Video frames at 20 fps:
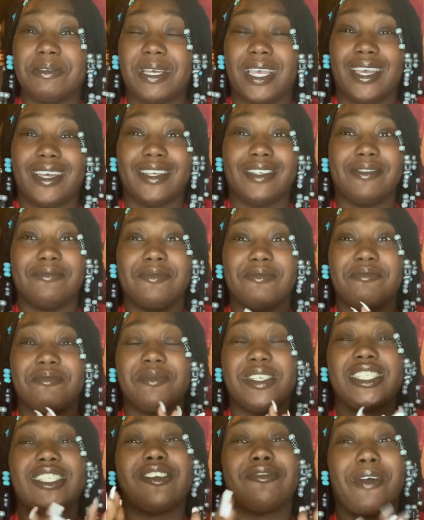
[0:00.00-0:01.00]
And
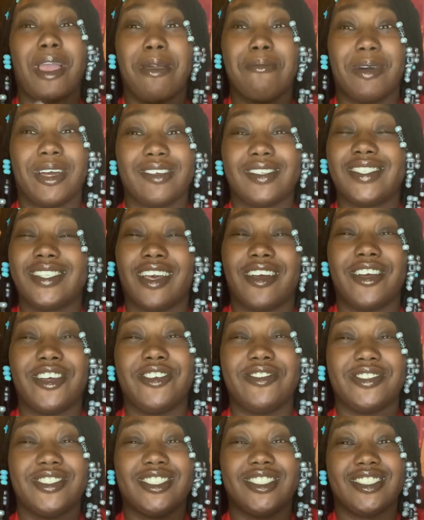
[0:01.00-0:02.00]
Mr. Rainbow, sir,
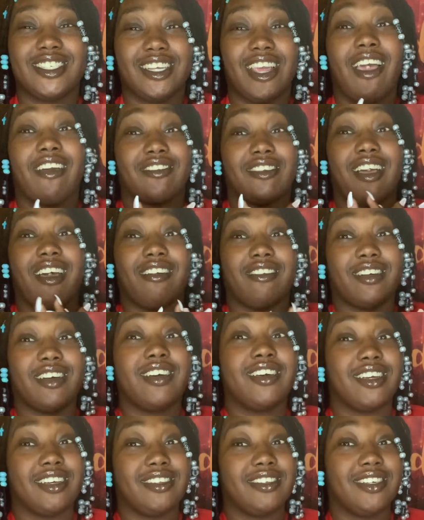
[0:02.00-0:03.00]
you didn't have to call her
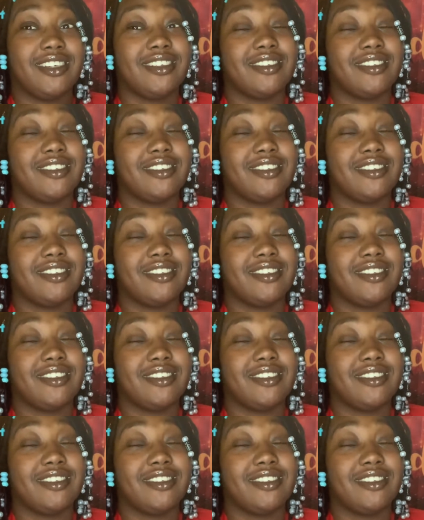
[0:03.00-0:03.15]
ugly,